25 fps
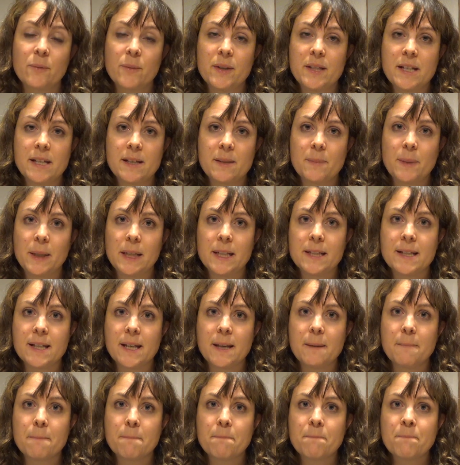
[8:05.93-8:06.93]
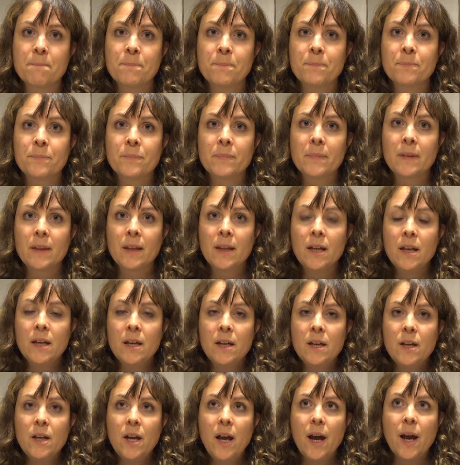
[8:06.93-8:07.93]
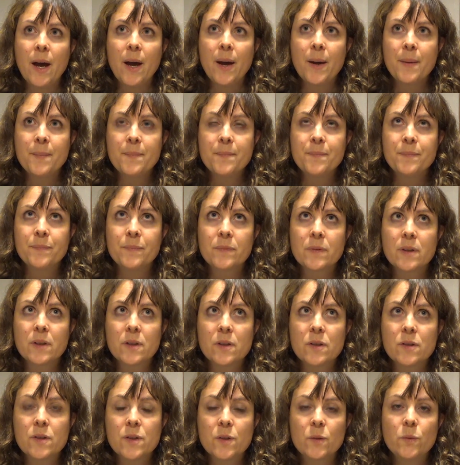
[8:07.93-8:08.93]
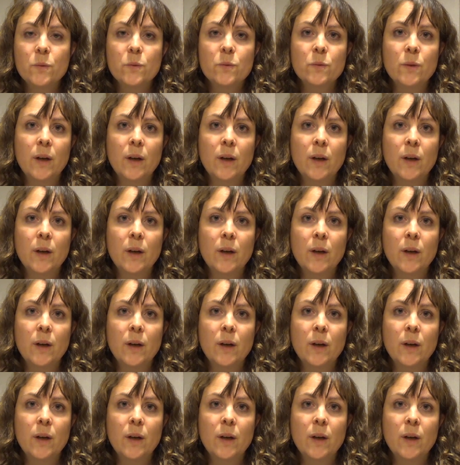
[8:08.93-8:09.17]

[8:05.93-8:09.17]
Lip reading: with disability. So